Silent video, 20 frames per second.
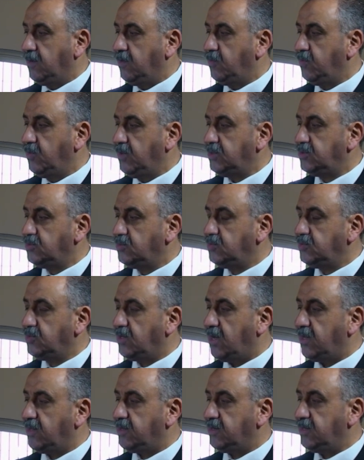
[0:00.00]
we do
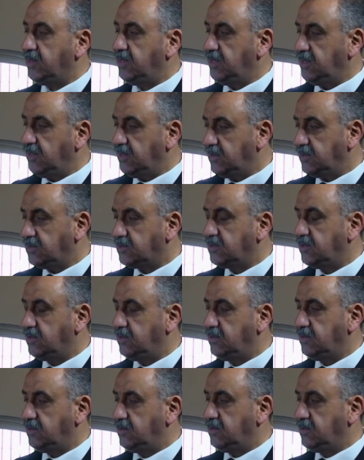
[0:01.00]
not need
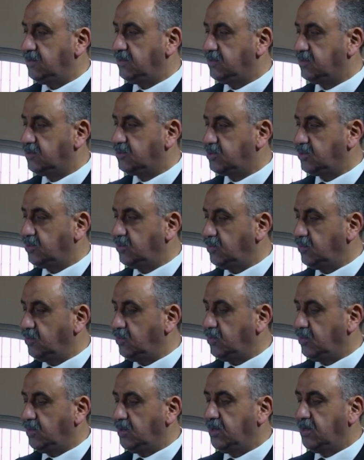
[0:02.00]
to